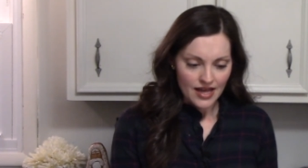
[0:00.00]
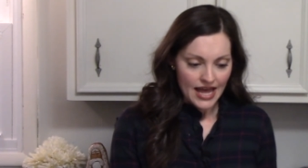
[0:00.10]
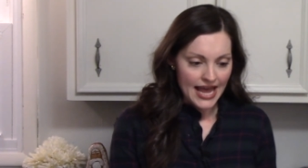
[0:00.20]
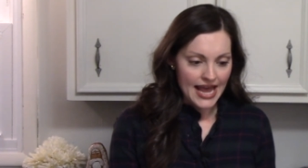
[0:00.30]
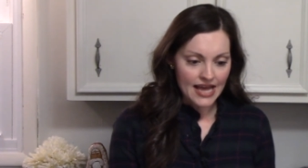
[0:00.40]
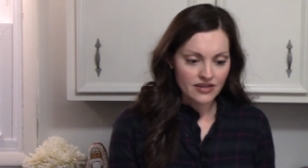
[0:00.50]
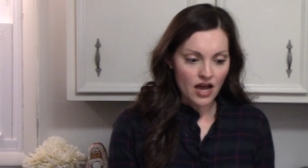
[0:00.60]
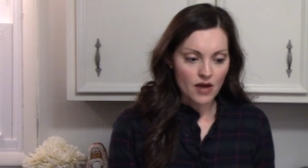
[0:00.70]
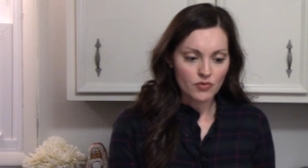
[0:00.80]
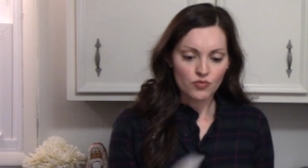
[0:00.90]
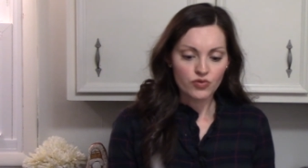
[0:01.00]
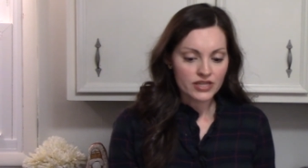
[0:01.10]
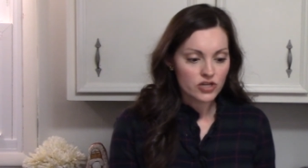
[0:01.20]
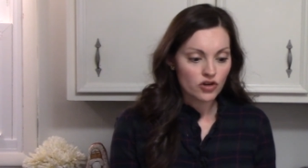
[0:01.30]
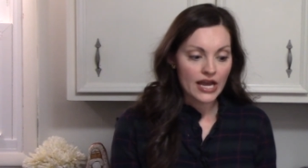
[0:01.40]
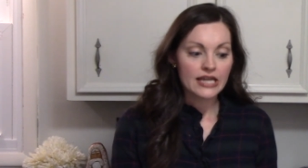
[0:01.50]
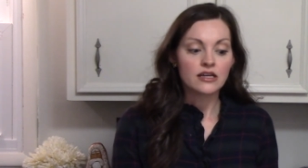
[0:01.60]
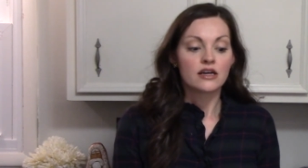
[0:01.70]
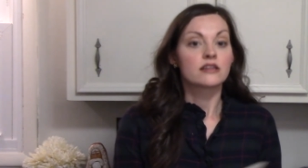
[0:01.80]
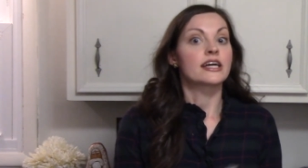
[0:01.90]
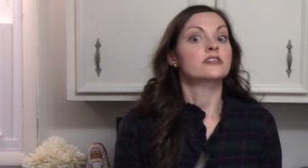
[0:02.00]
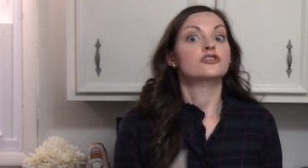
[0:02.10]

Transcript: and really great like